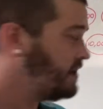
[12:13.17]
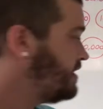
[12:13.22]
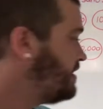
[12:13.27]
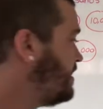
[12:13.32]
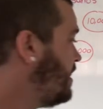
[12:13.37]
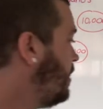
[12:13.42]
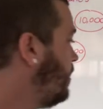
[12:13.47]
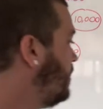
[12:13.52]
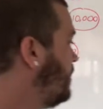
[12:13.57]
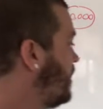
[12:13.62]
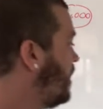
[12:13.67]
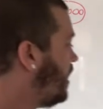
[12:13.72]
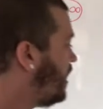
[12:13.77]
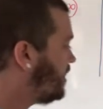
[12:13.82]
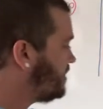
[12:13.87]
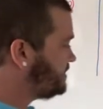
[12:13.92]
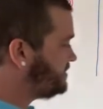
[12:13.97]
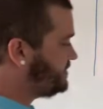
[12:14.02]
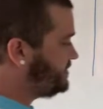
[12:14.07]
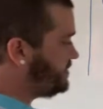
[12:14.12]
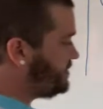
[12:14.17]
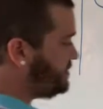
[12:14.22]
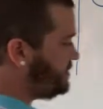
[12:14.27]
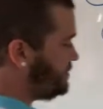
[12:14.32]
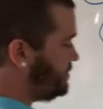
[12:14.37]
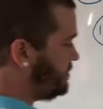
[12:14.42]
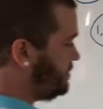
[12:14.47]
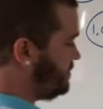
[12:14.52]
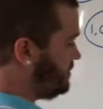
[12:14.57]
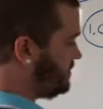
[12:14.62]
No. Our
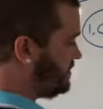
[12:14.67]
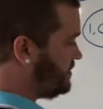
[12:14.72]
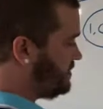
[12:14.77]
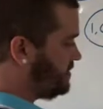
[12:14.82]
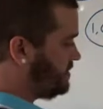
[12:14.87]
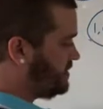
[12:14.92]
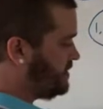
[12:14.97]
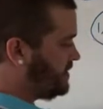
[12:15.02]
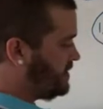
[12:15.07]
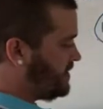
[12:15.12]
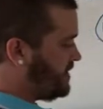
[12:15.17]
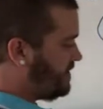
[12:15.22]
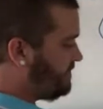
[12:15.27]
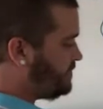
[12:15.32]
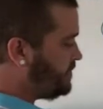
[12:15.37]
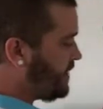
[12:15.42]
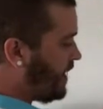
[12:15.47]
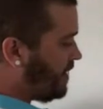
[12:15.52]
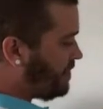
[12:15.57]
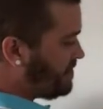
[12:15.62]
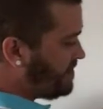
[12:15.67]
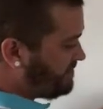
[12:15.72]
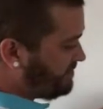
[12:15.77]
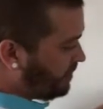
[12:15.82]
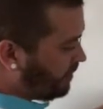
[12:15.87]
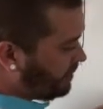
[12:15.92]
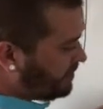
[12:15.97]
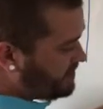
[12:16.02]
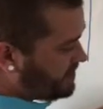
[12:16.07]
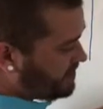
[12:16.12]
2, if you got rid of
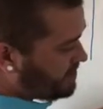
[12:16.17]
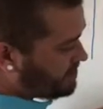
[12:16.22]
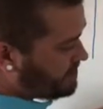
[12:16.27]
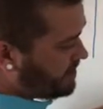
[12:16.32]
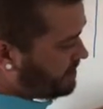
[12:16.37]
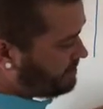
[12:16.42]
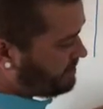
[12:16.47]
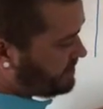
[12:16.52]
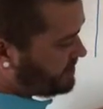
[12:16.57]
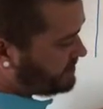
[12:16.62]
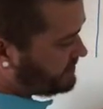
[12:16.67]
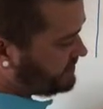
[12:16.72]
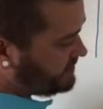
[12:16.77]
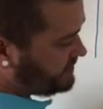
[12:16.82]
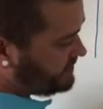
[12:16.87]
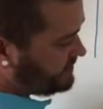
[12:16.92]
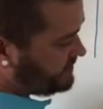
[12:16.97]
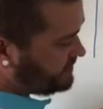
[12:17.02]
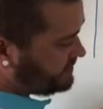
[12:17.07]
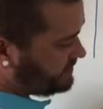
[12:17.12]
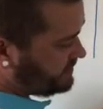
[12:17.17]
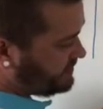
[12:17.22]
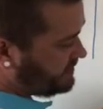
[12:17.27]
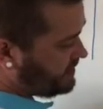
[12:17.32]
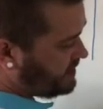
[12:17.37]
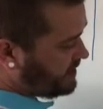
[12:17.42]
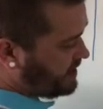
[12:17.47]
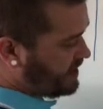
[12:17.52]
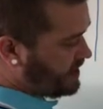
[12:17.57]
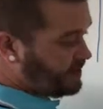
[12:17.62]
all the other numbers,
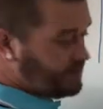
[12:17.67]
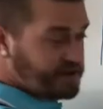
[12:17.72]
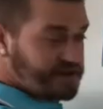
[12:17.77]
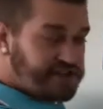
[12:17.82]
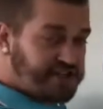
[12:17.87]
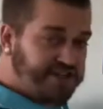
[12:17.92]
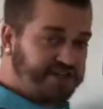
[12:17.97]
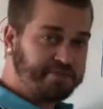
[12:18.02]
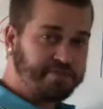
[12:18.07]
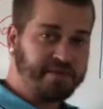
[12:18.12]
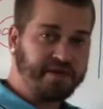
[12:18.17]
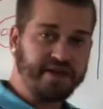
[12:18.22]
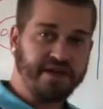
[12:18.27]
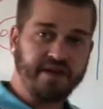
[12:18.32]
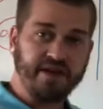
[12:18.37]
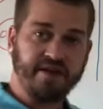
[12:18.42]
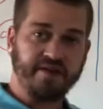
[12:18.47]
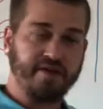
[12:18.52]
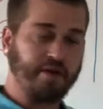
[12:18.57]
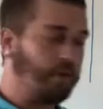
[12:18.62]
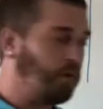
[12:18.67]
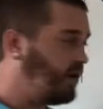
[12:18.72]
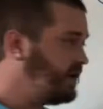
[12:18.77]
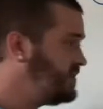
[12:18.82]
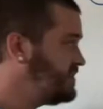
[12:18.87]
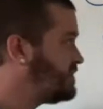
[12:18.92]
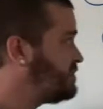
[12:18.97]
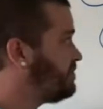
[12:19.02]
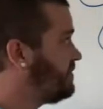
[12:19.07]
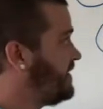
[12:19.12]
it would just be the
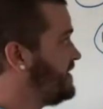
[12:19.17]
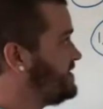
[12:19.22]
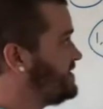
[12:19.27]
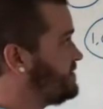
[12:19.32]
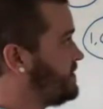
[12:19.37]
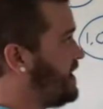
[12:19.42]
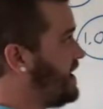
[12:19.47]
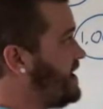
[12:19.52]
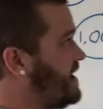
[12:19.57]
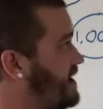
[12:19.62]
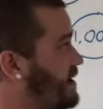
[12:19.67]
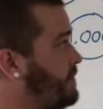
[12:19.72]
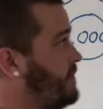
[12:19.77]
ones place, right?